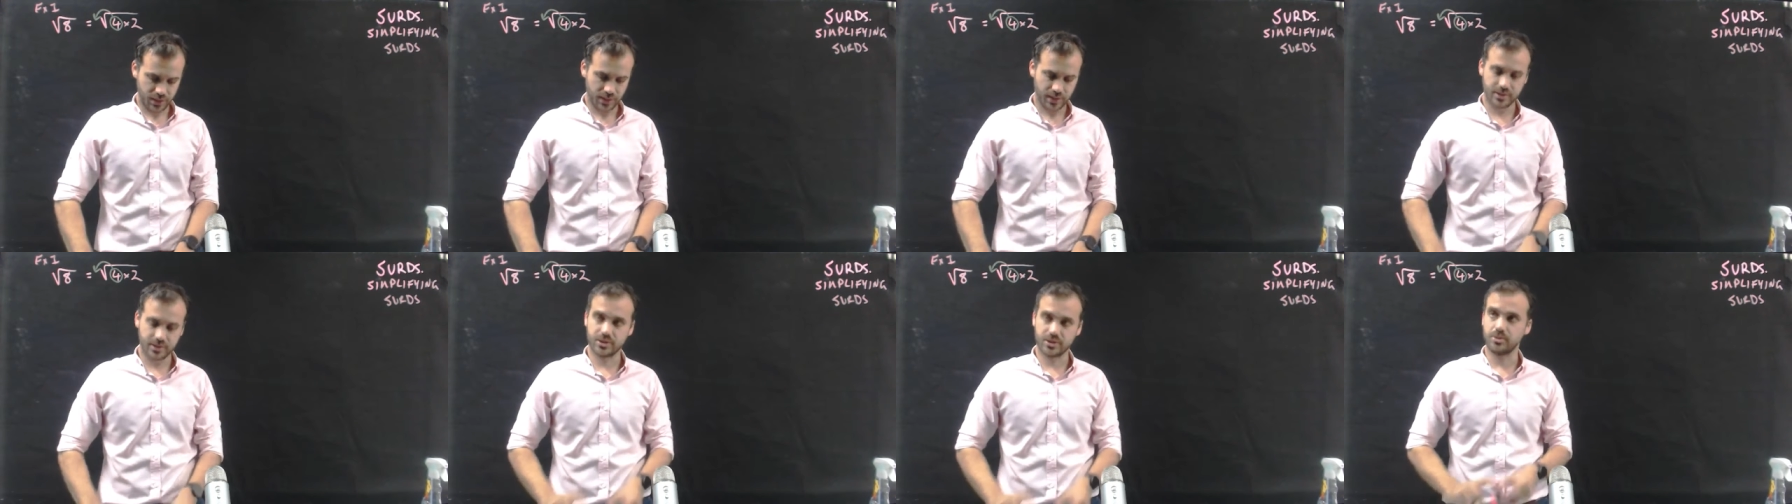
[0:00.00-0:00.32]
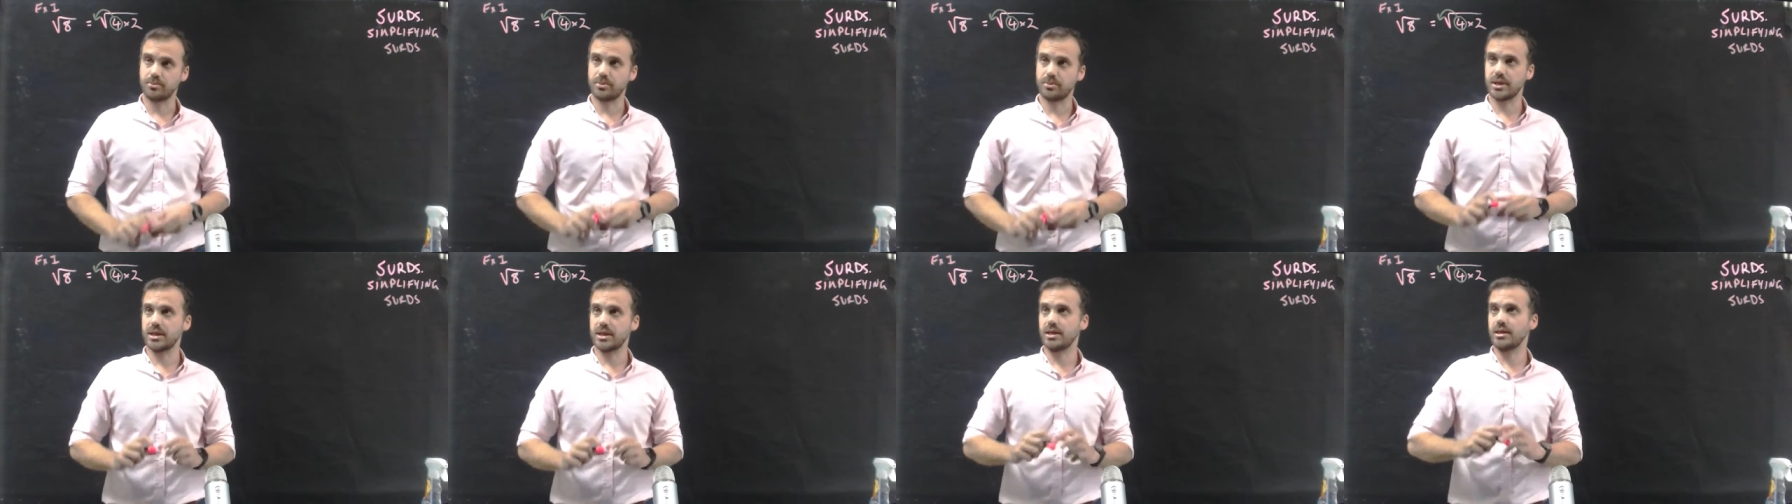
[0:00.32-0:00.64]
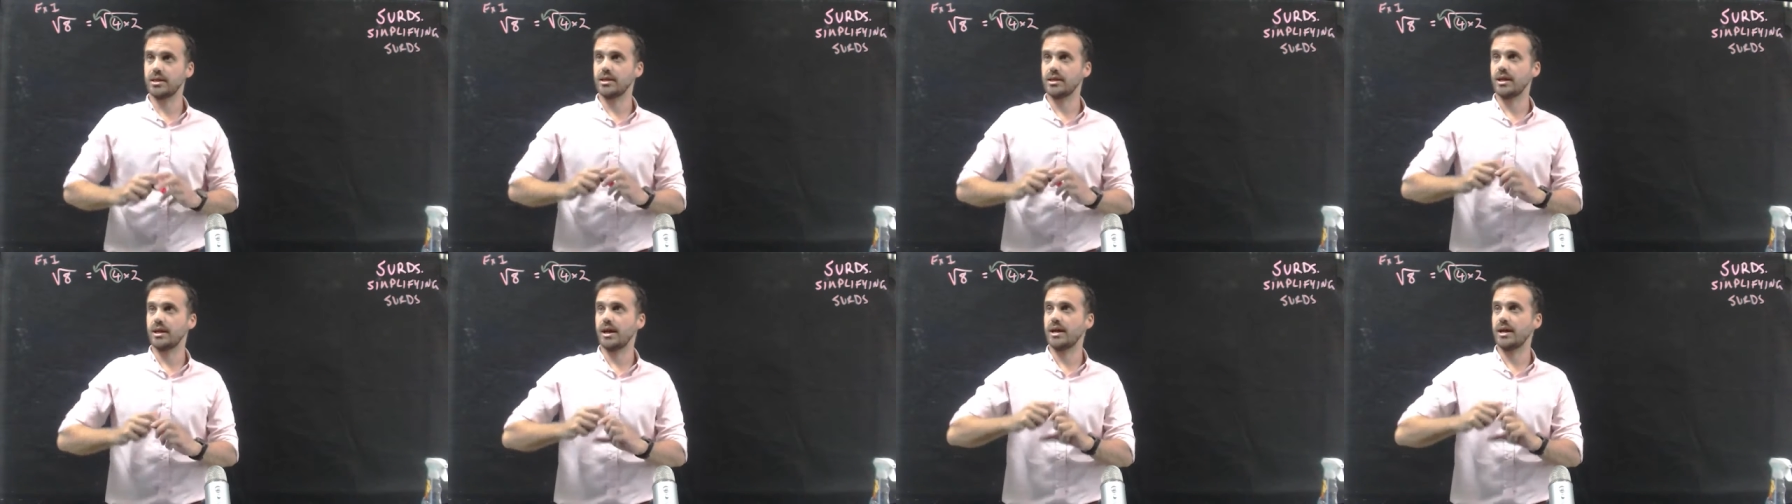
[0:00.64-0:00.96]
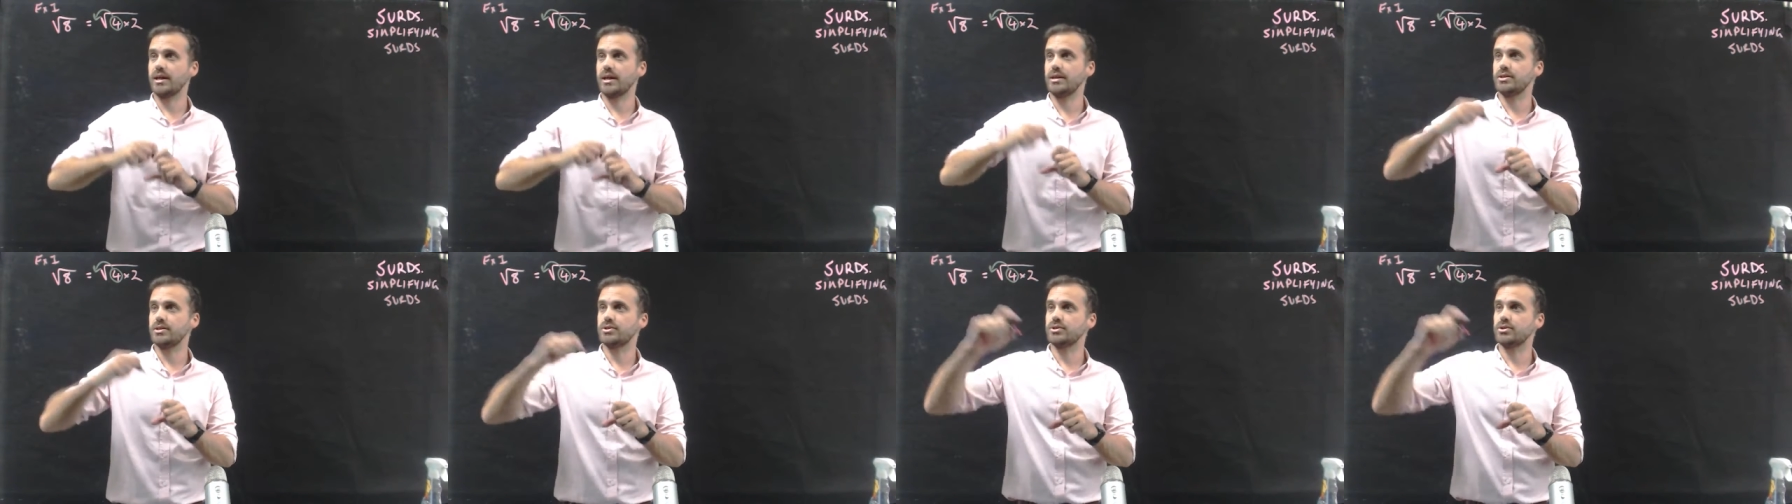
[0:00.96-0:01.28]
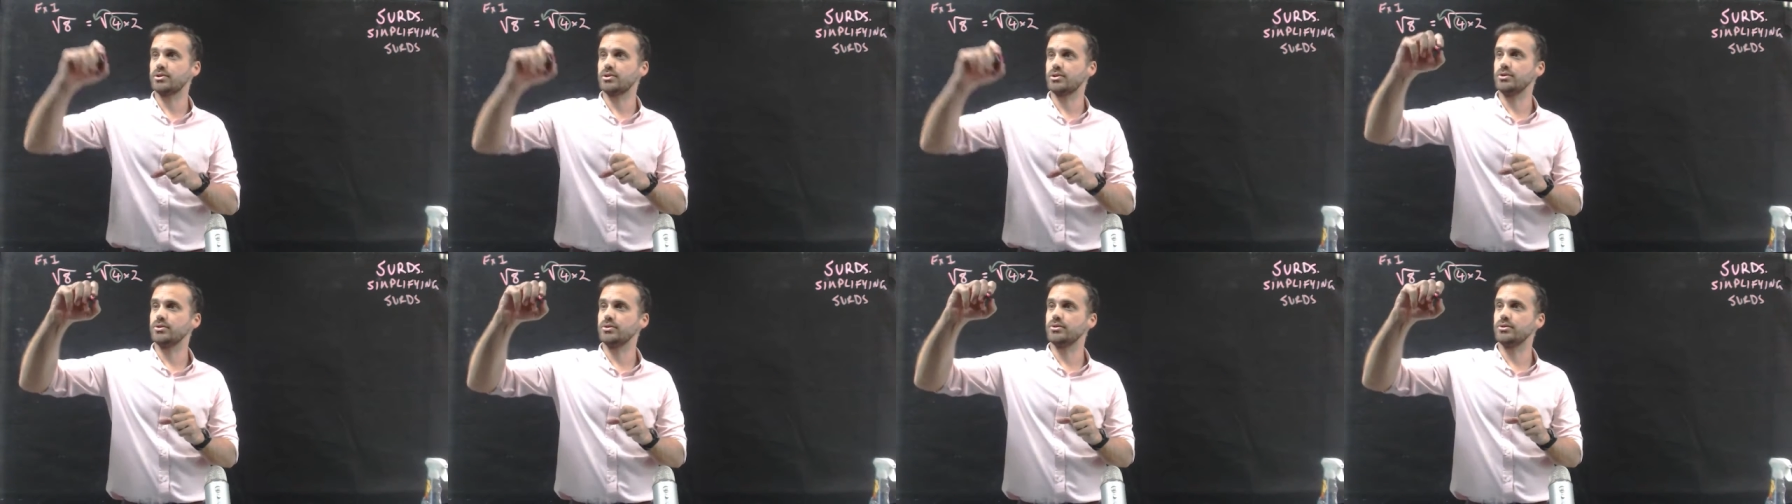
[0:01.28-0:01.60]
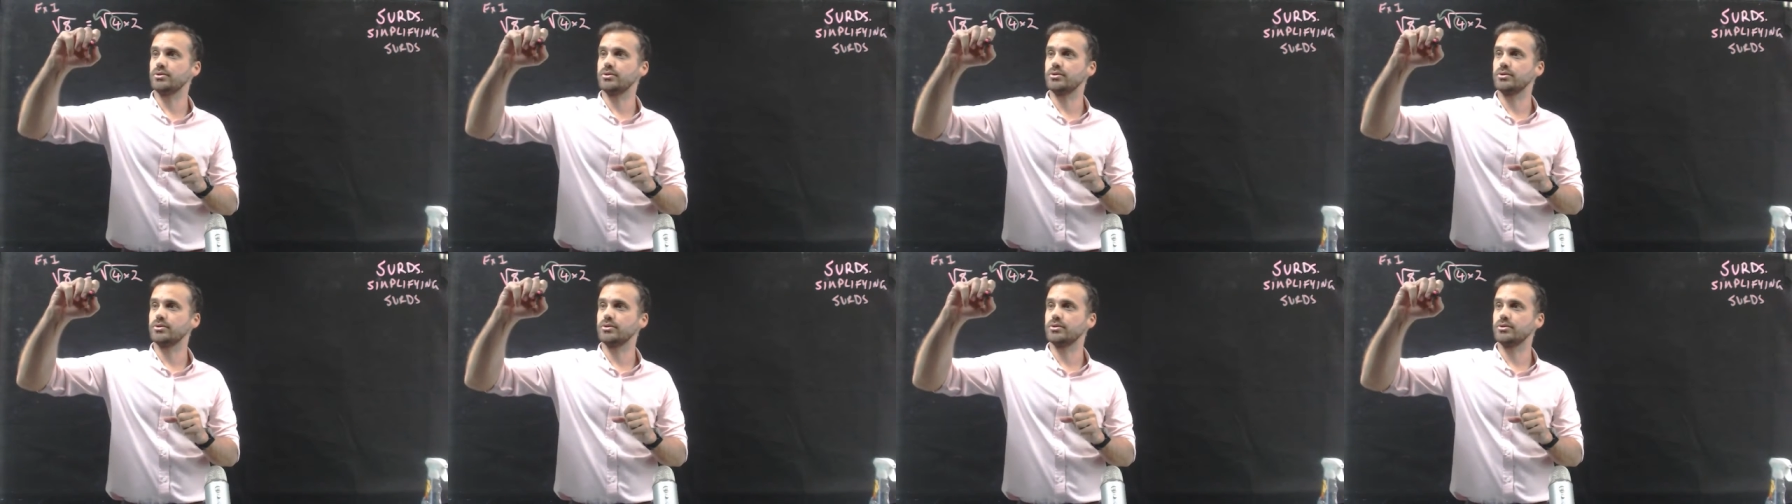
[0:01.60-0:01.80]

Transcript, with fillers: into being a 2.